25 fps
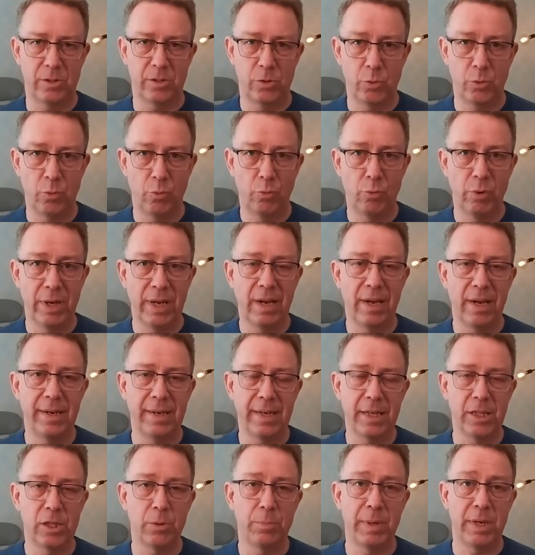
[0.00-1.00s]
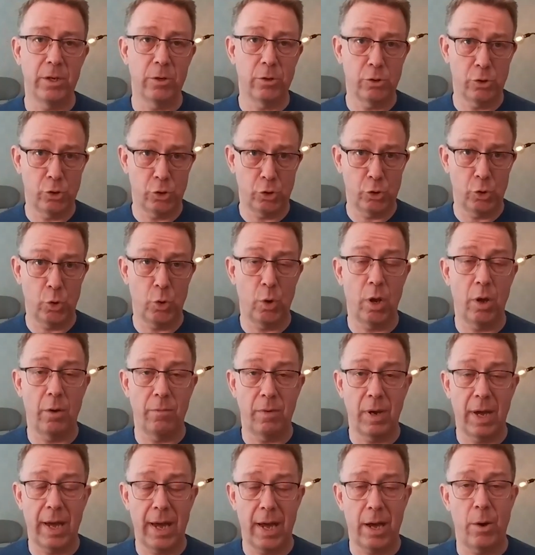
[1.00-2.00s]
you really need to be in control of
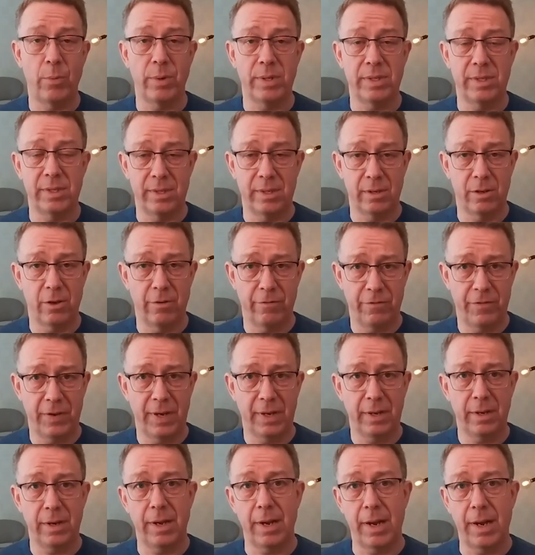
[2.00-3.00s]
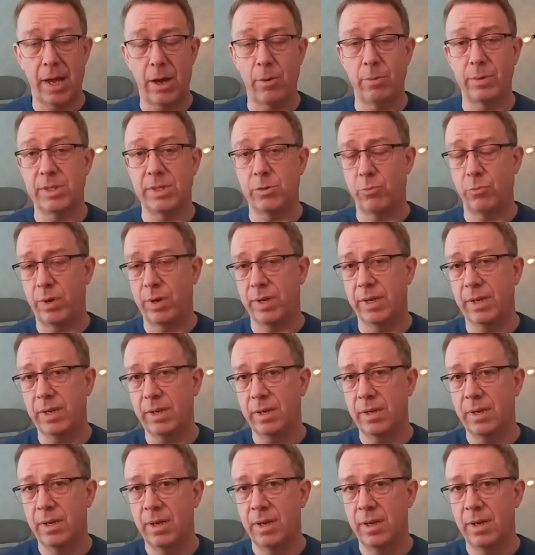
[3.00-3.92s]
how it's configured and how it's running.